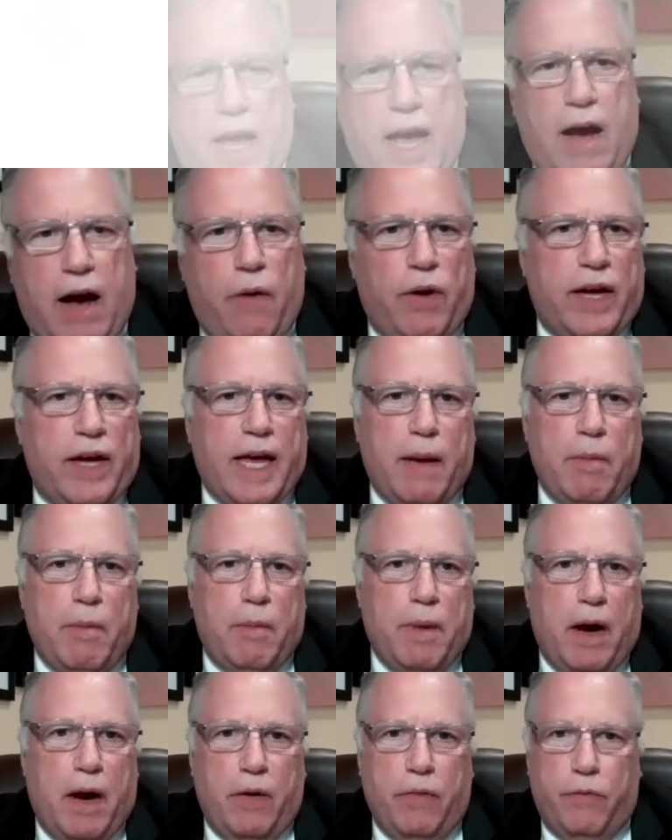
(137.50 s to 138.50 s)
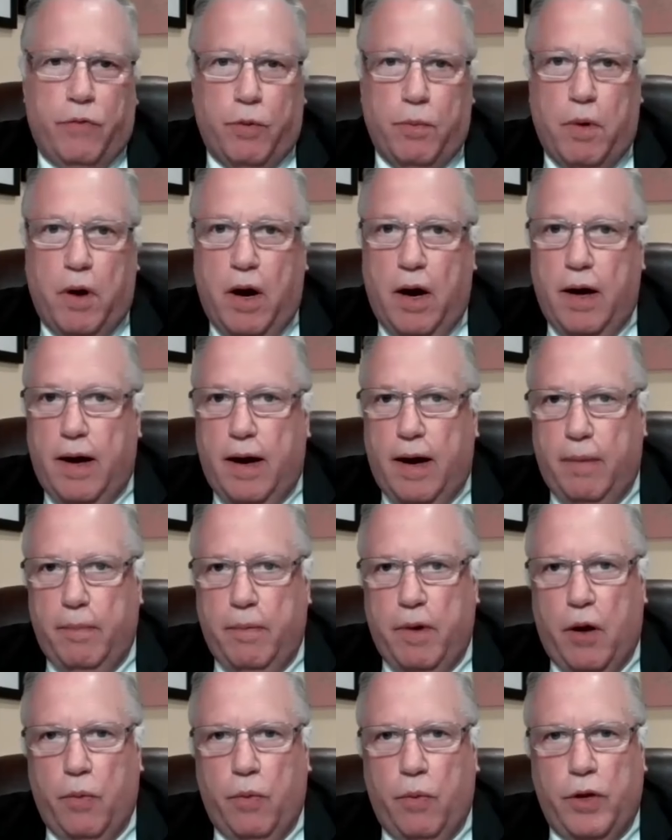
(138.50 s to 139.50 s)
How it came about in Vermont, I'm
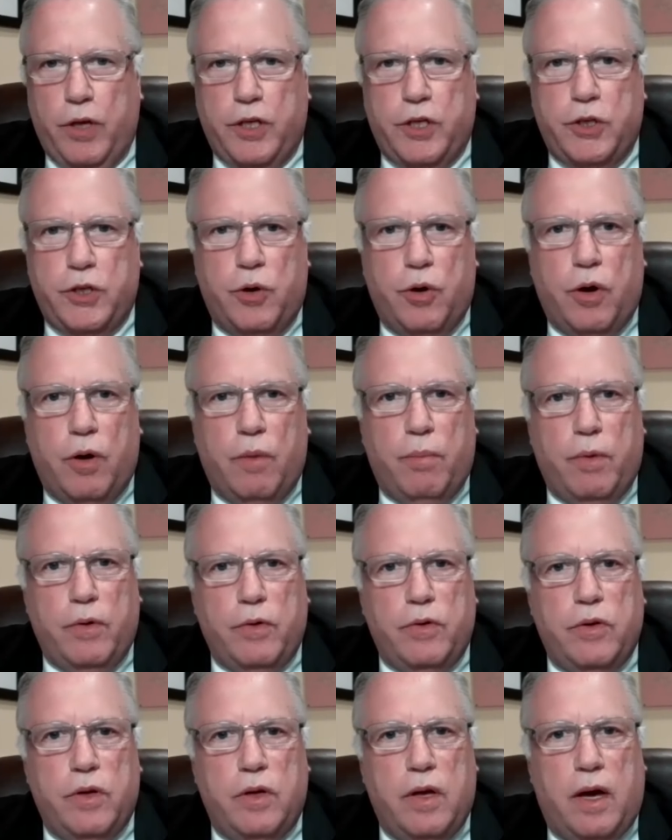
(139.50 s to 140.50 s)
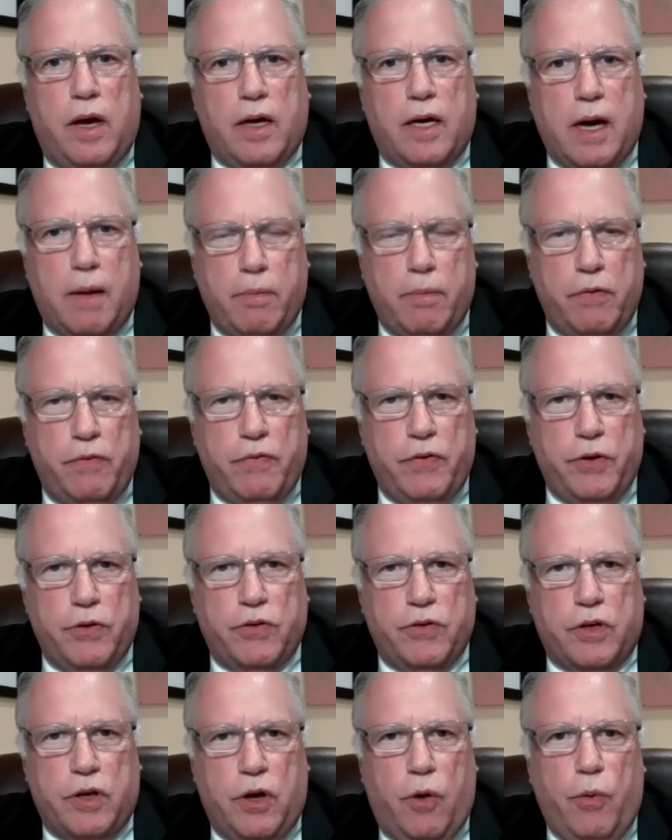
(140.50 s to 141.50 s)
not really sure, but a couple of
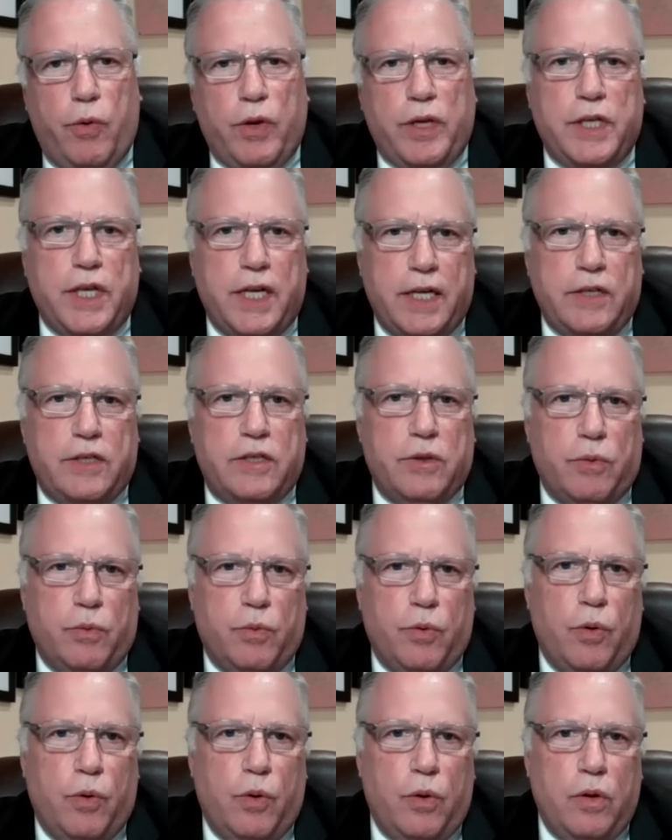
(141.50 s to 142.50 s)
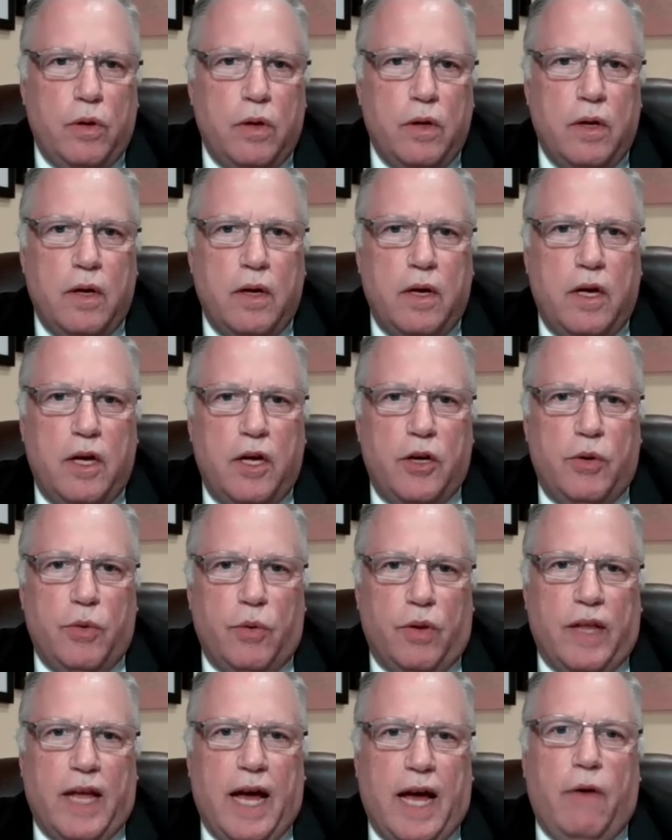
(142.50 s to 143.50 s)
years ago, we changed the rule to
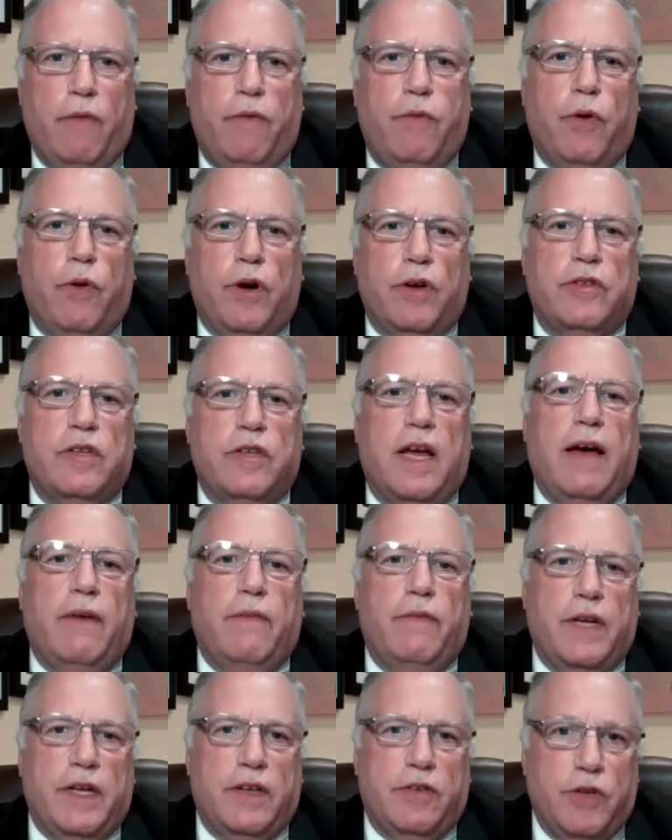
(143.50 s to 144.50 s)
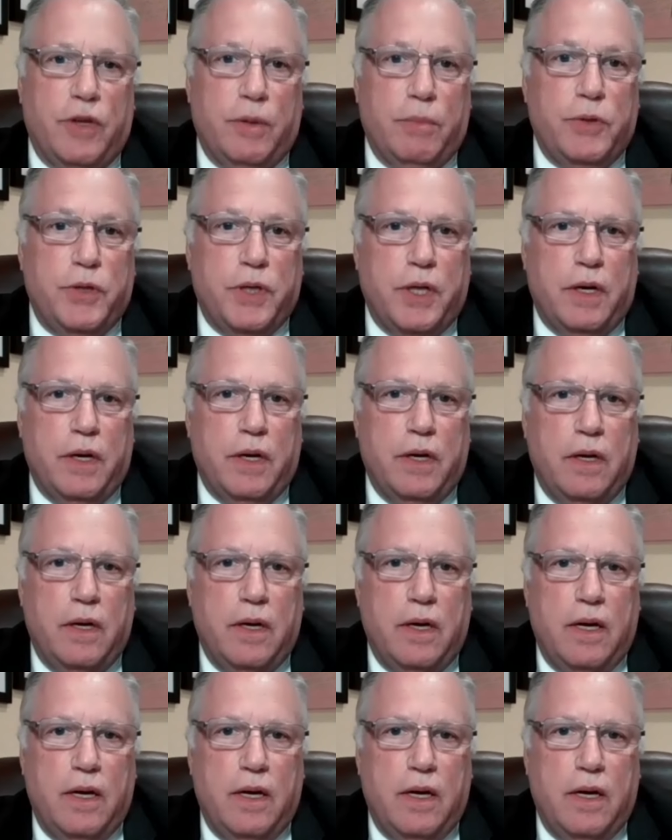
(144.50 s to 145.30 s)
allow for us to have an exemption.